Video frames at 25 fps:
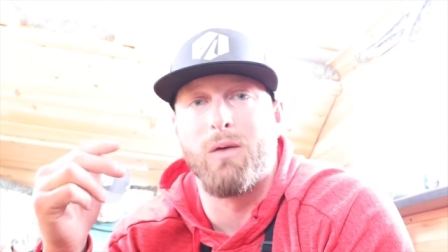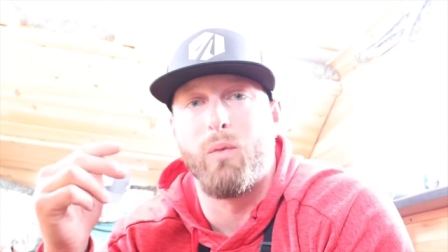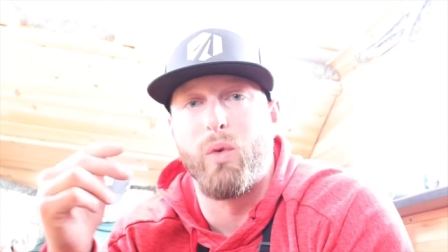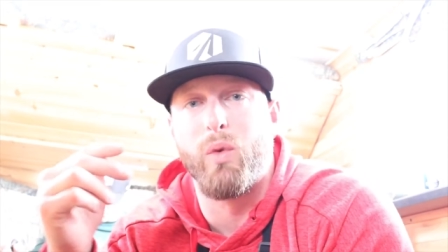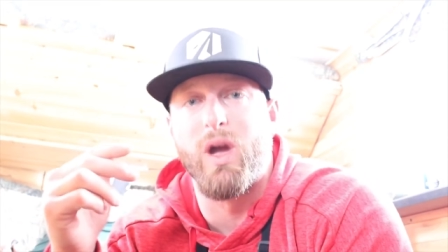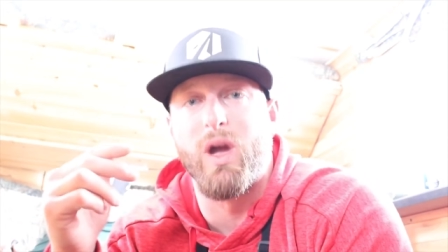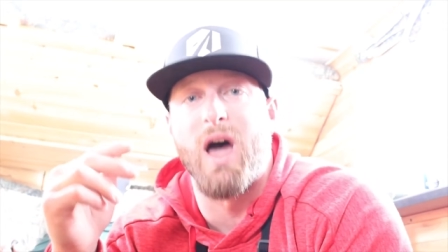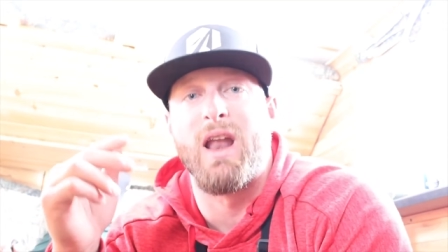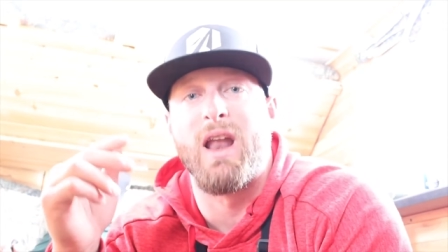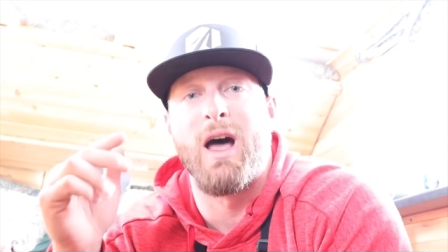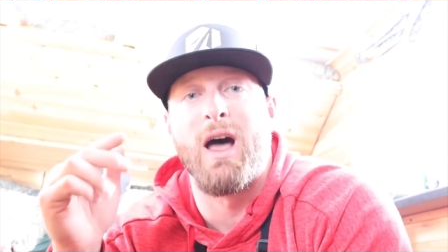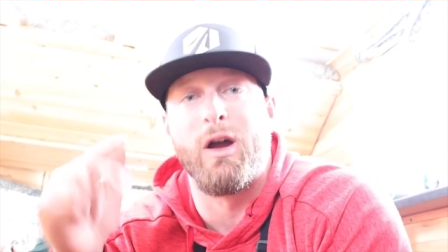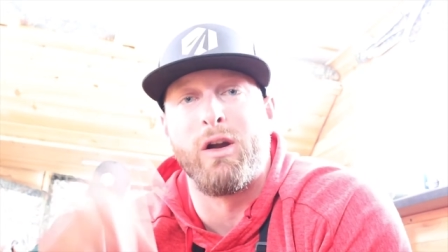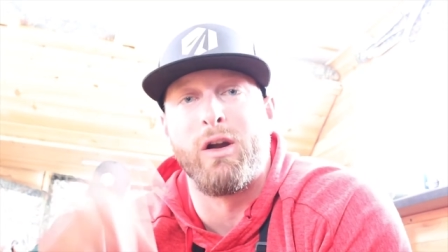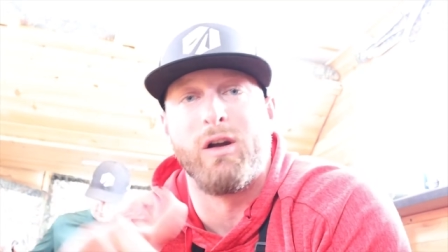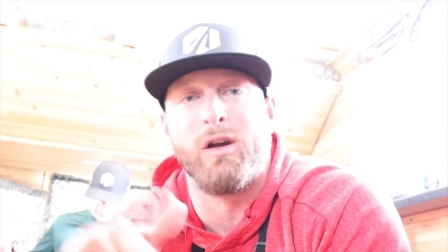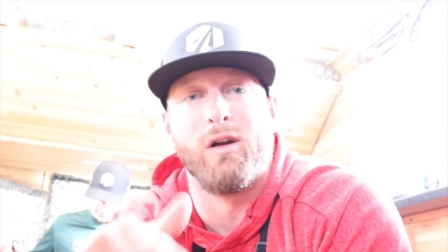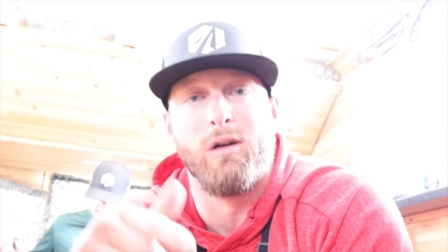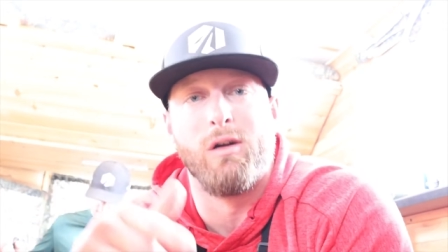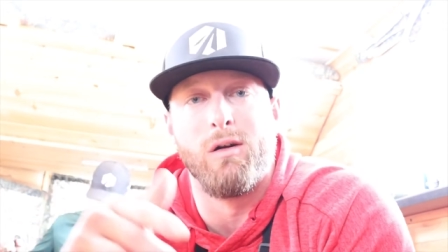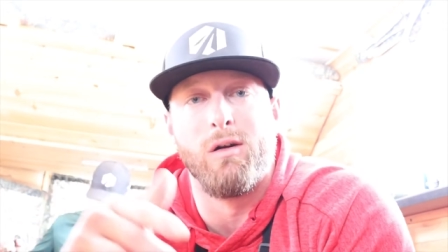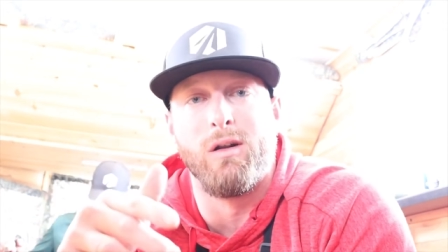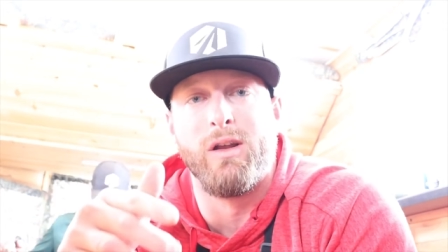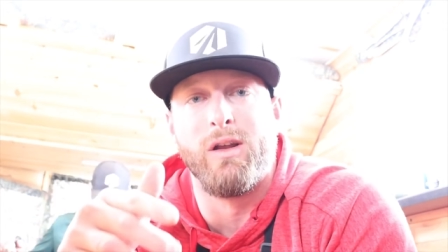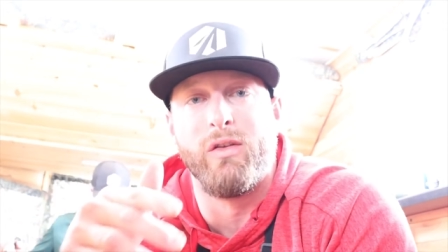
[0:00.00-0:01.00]
We got out here
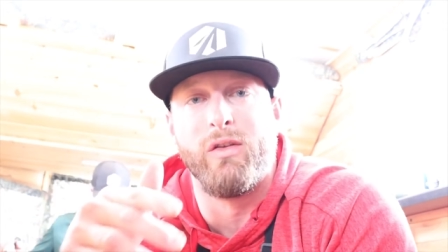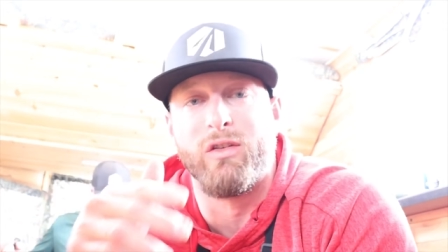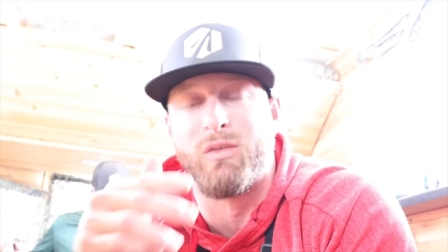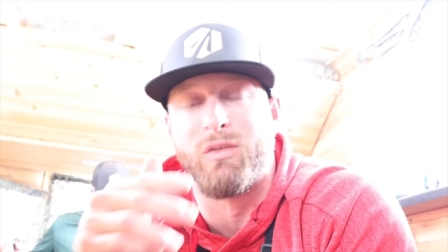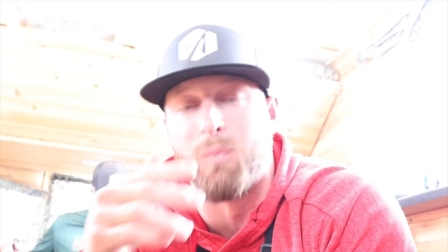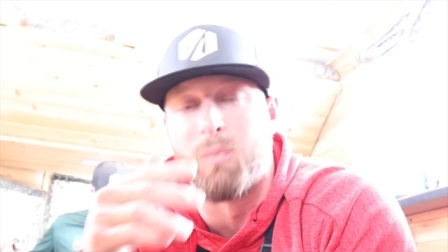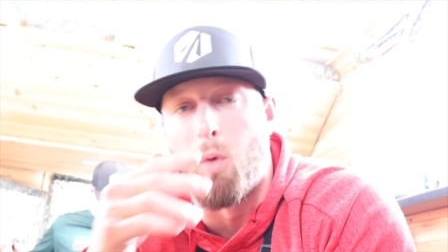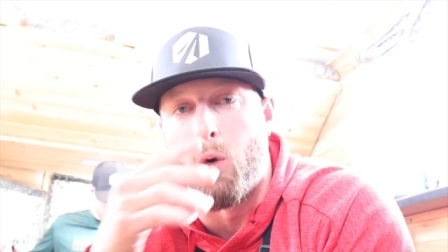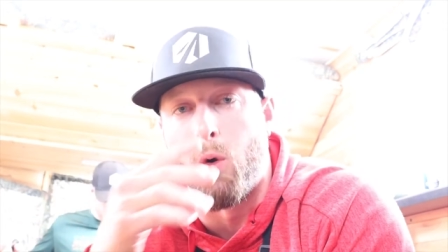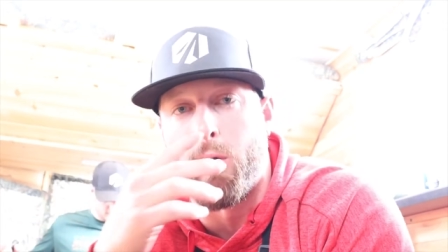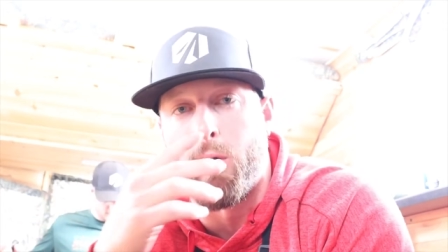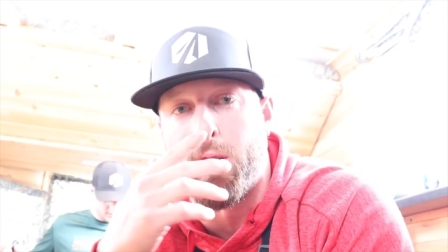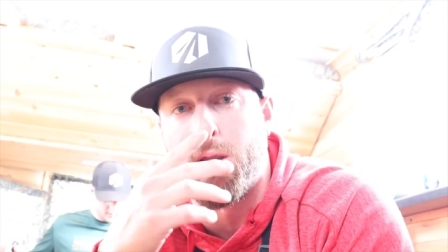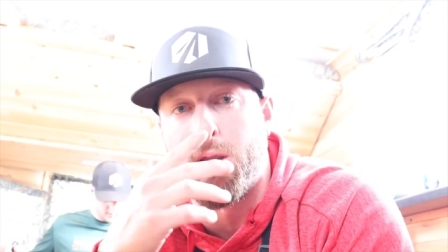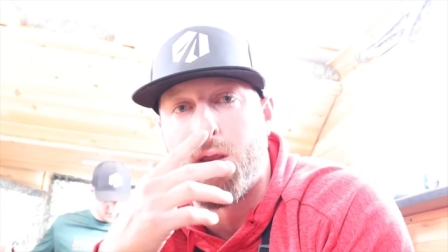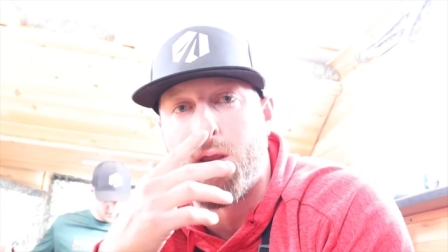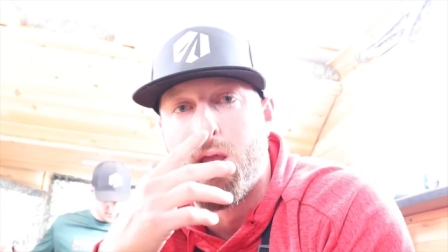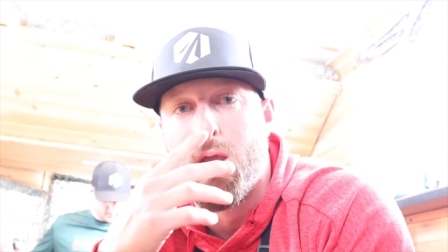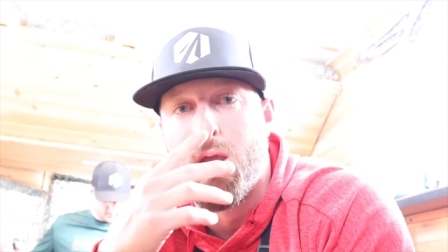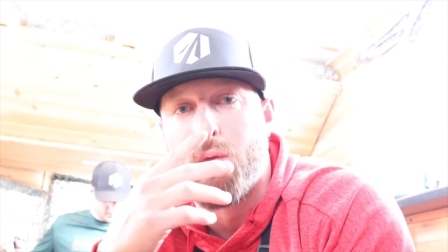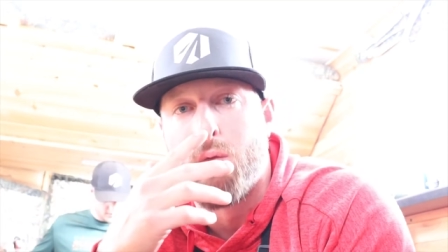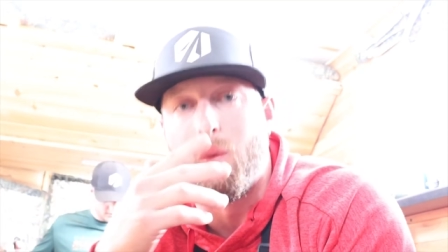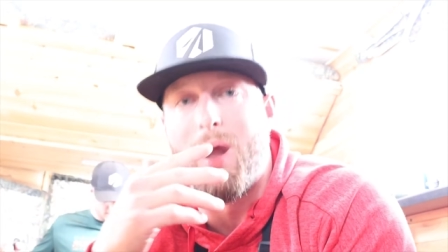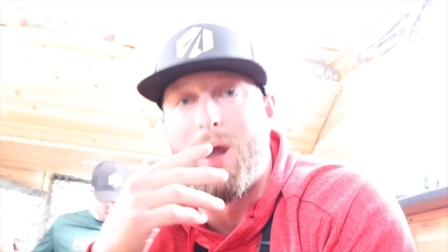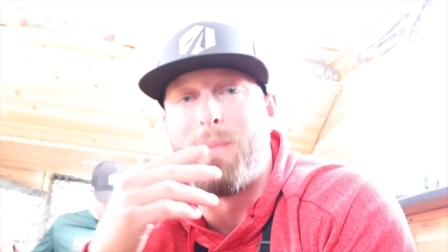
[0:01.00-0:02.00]
early this morning,
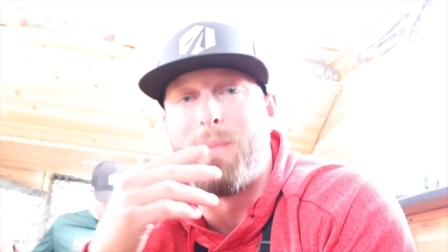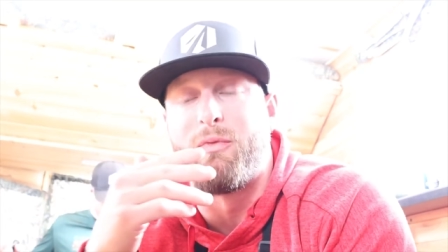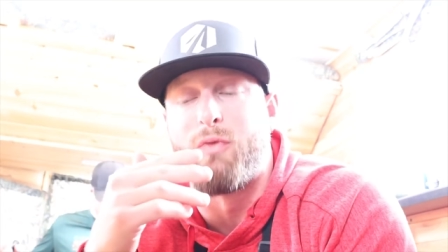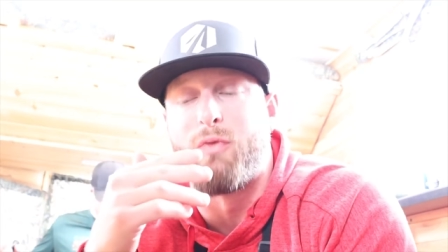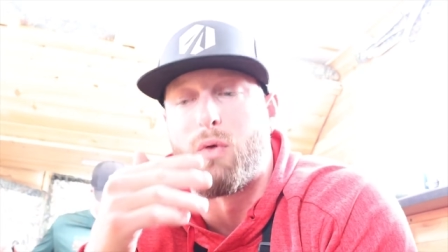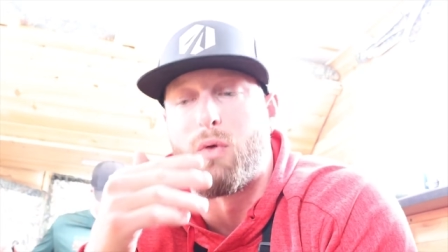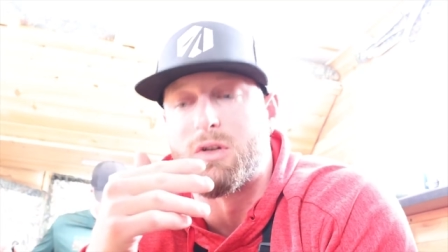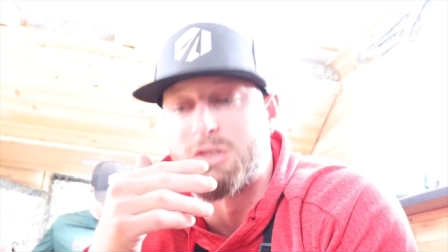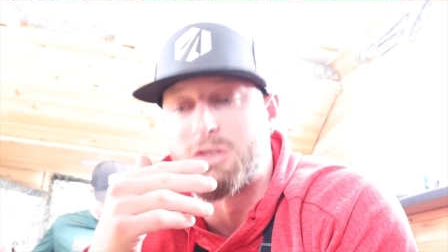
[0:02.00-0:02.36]
right before